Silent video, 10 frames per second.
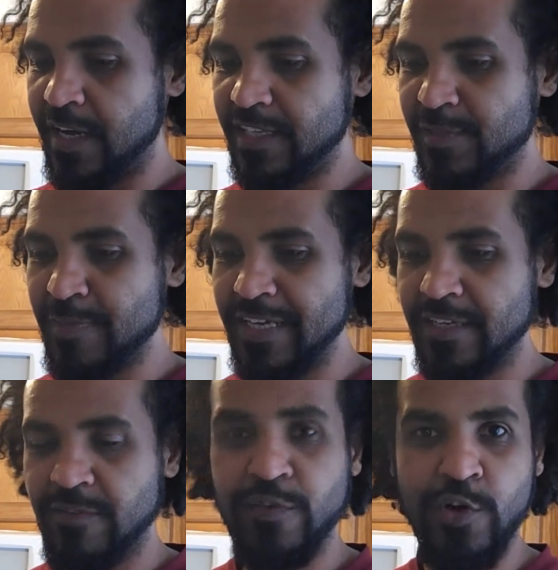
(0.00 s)
It's
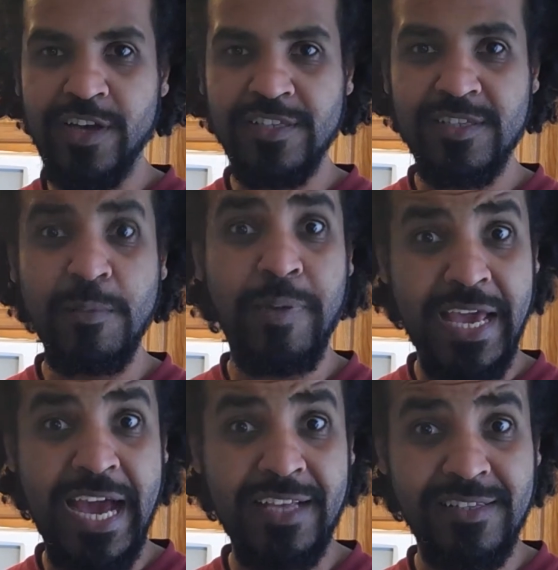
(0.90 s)
made for us,
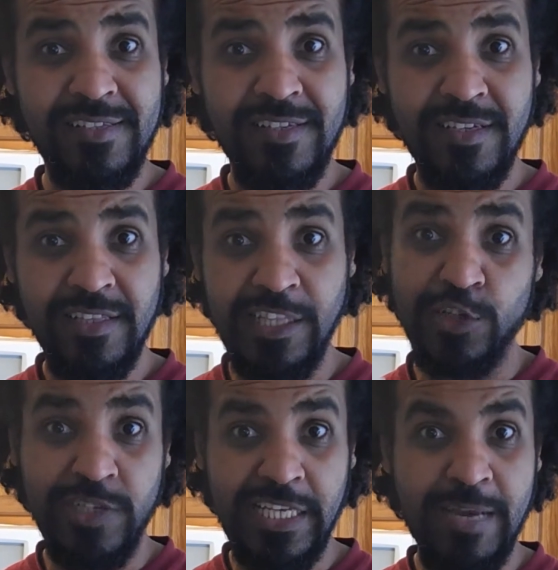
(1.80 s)
by us,
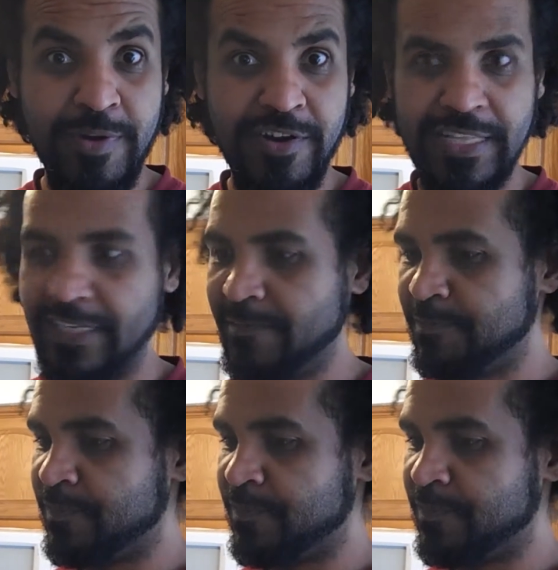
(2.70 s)
literally, apparently.